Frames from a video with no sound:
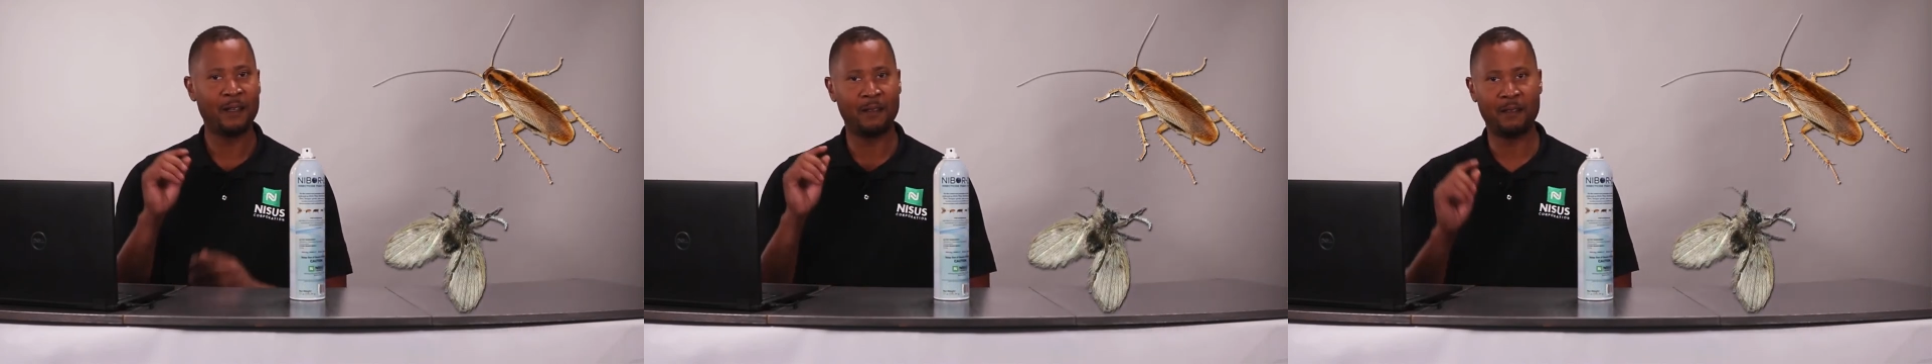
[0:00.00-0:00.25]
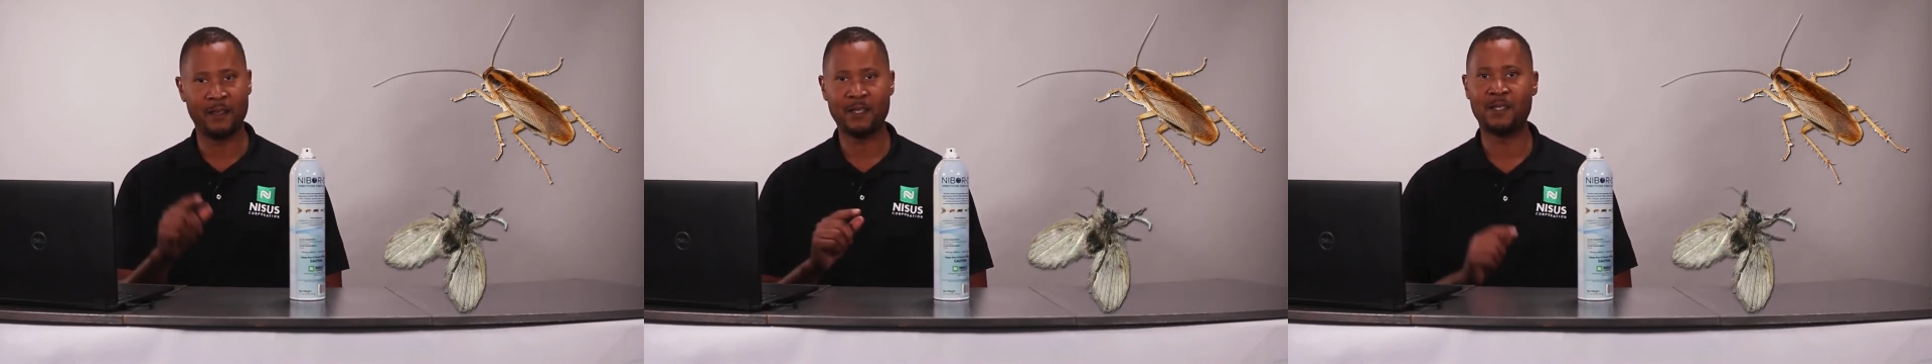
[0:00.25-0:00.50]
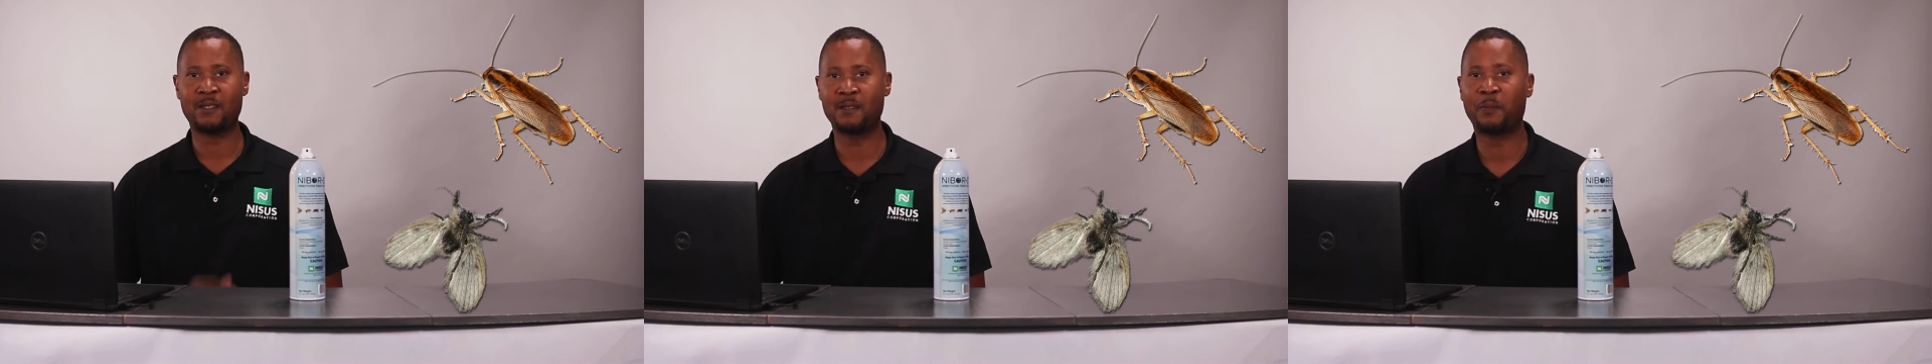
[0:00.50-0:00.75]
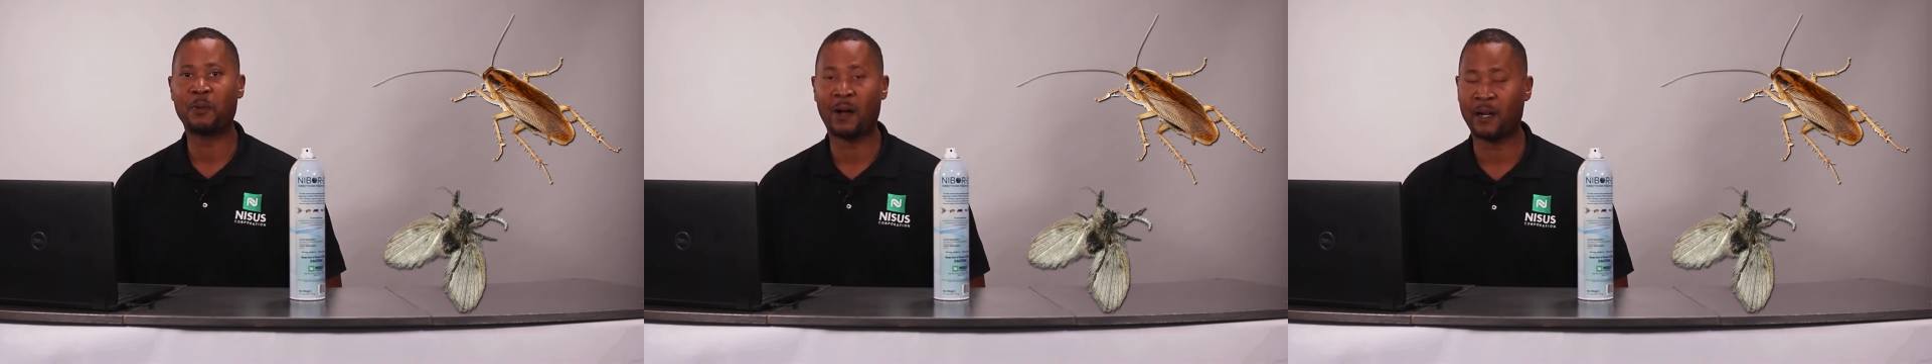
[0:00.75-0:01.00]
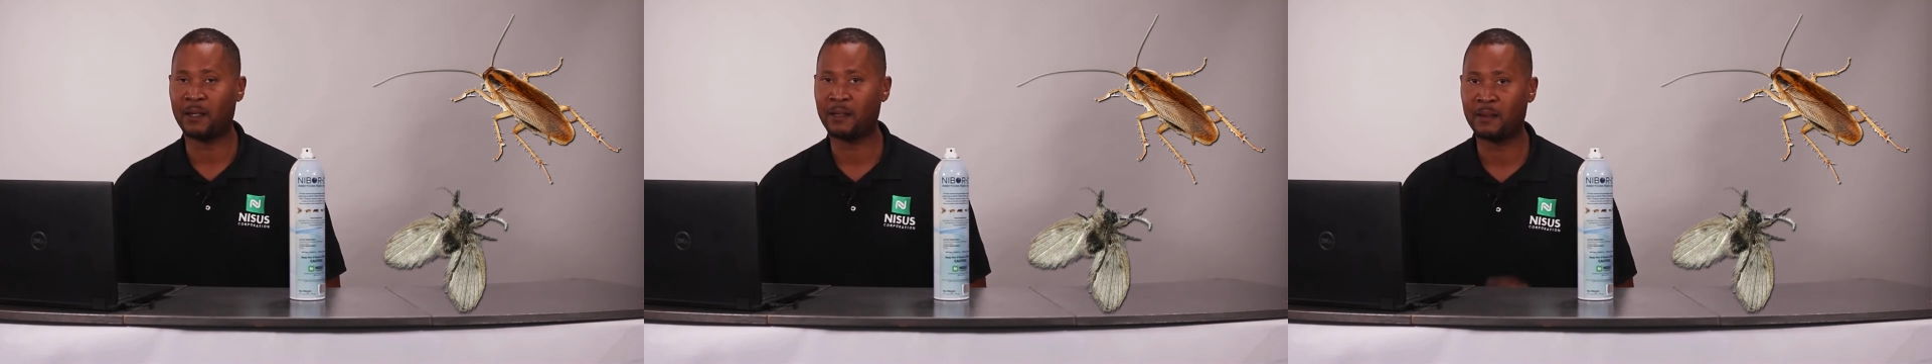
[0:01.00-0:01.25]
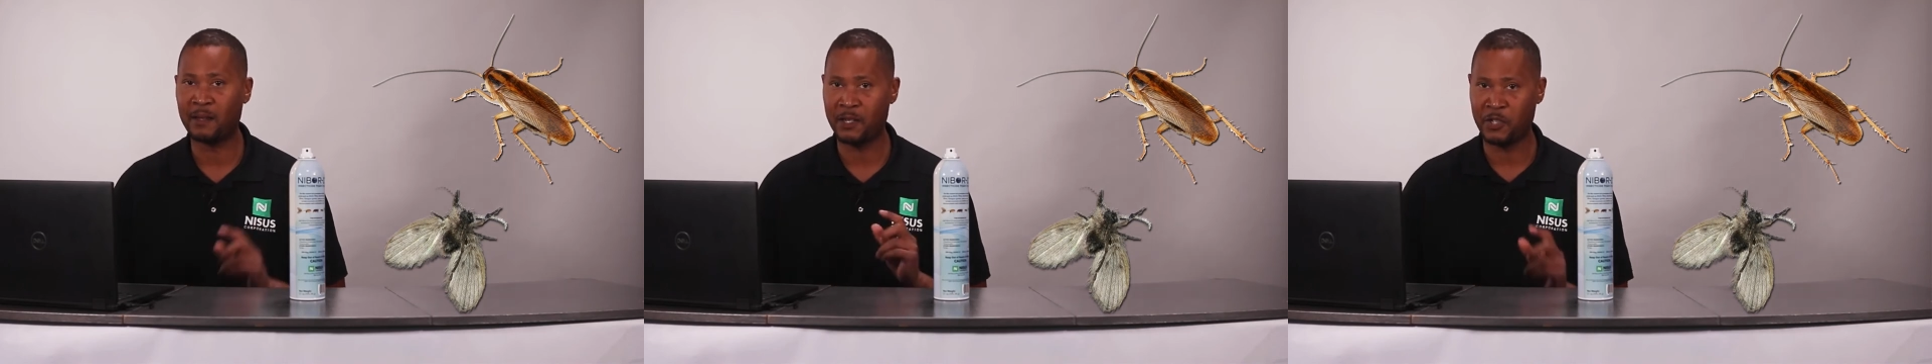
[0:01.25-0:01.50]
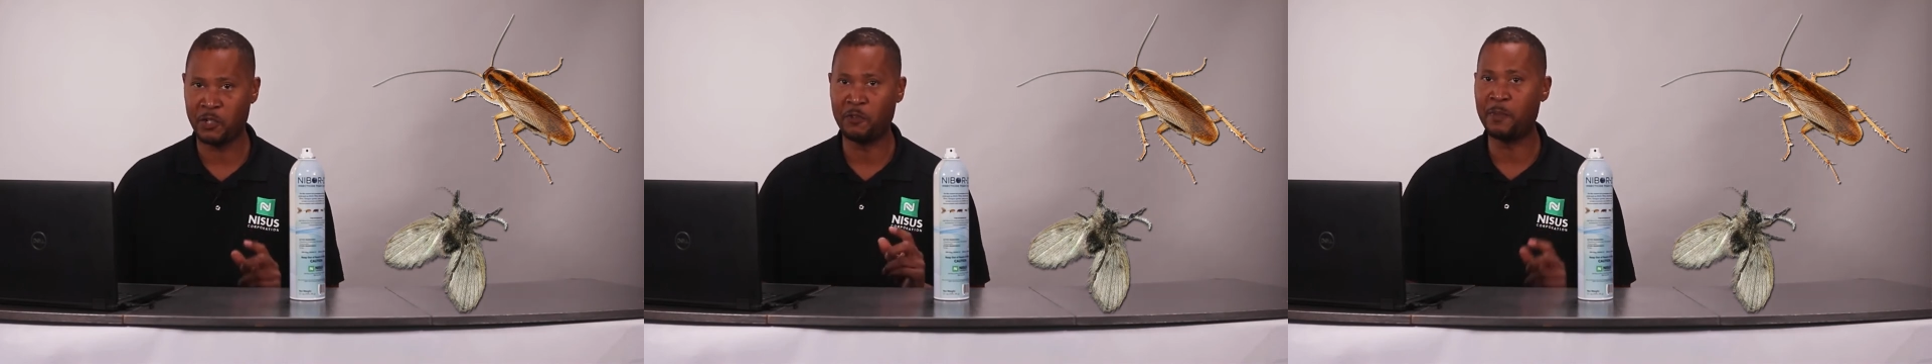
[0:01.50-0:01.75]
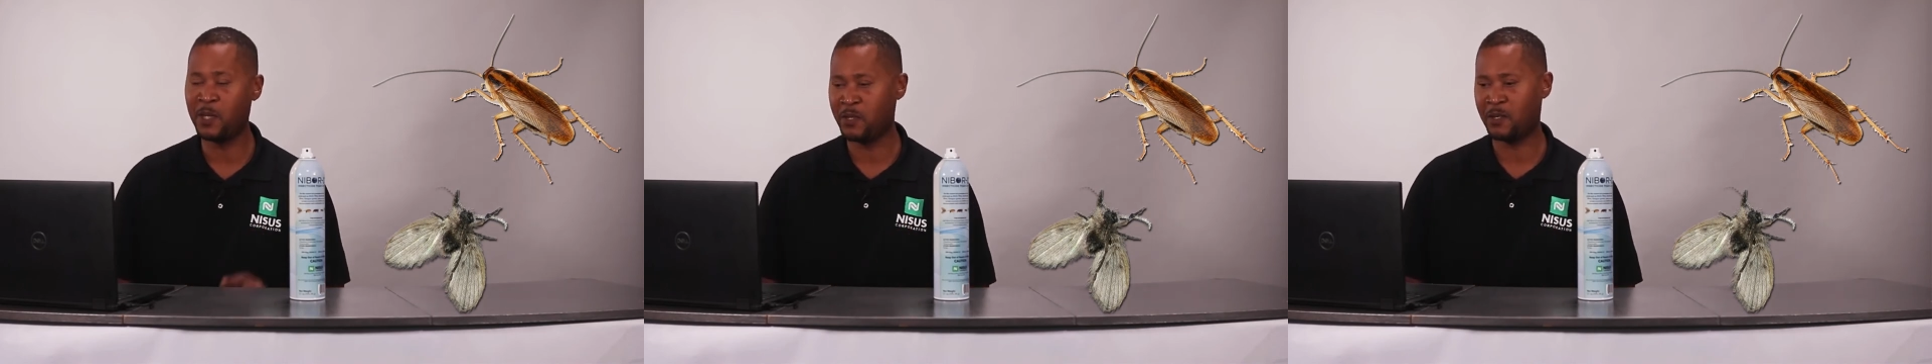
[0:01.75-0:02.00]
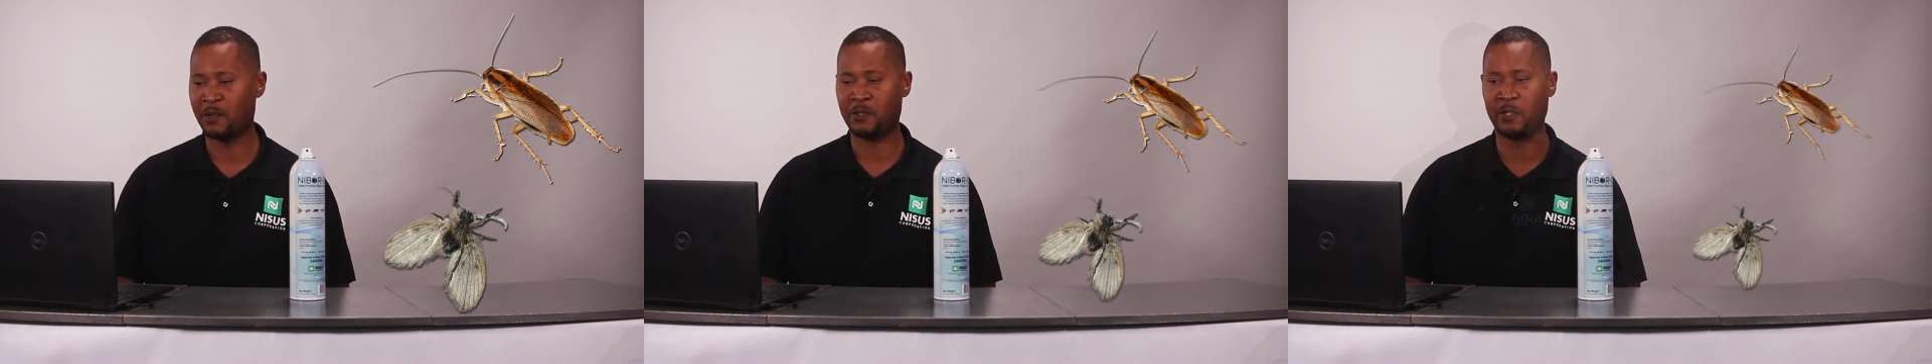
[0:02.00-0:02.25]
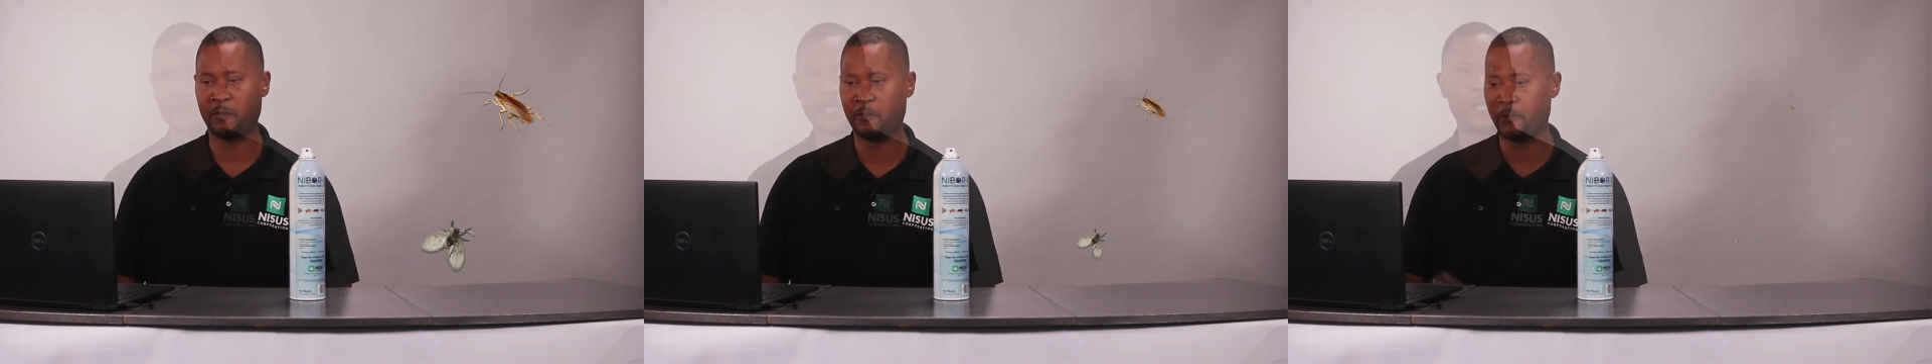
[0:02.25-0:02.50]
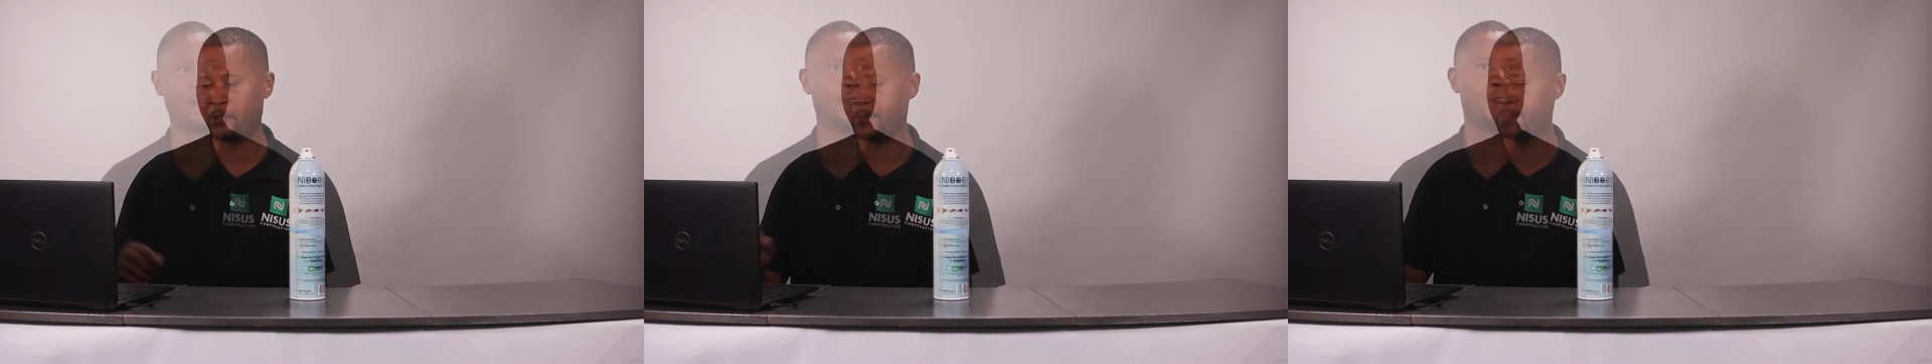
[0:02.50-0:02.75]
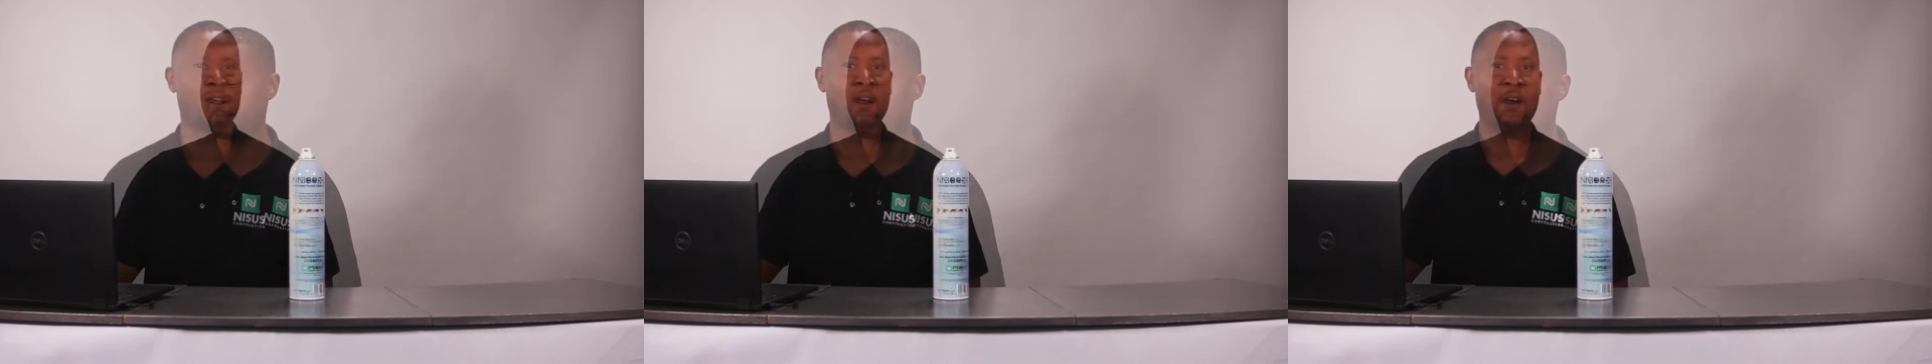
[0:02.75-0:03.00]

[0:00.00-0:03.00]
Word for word: This is the product that you've been searching for.